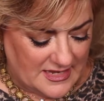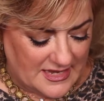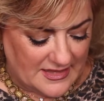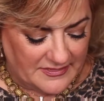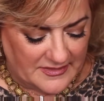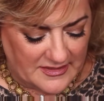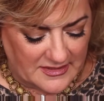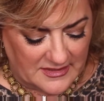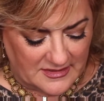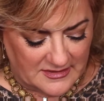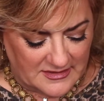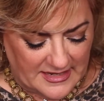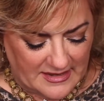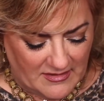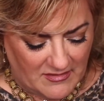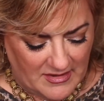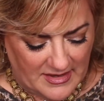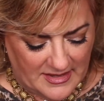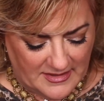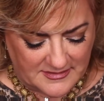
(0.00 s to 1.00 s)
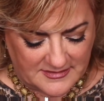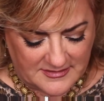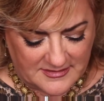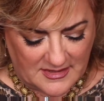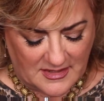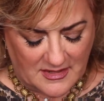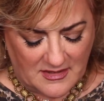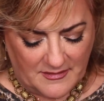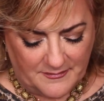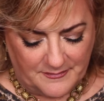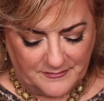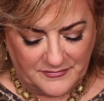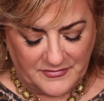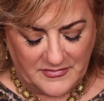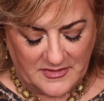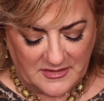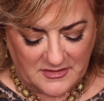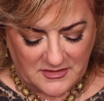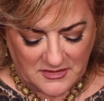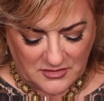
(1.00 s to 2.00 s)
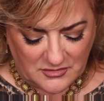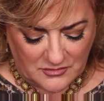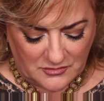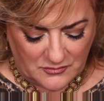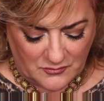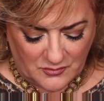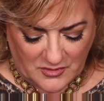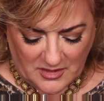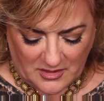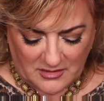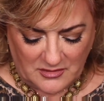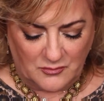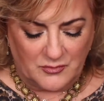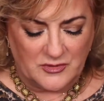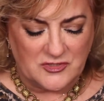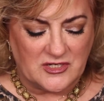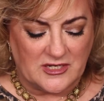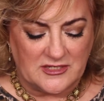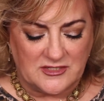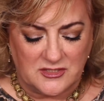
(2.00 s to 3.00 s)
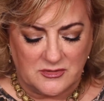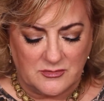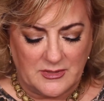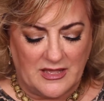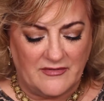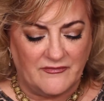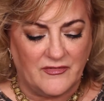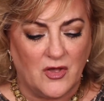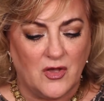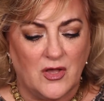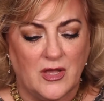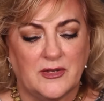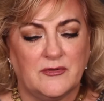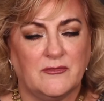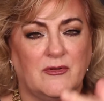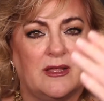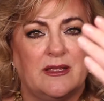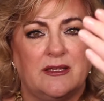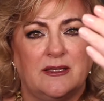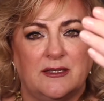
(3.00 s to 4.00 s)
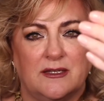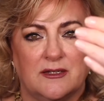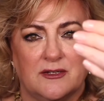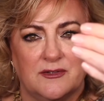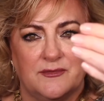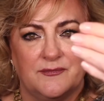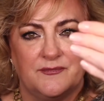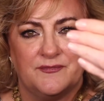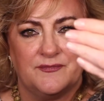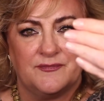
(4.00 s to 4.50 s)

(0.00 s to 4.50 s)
And then it now has um, the nude color, which I do have on right here.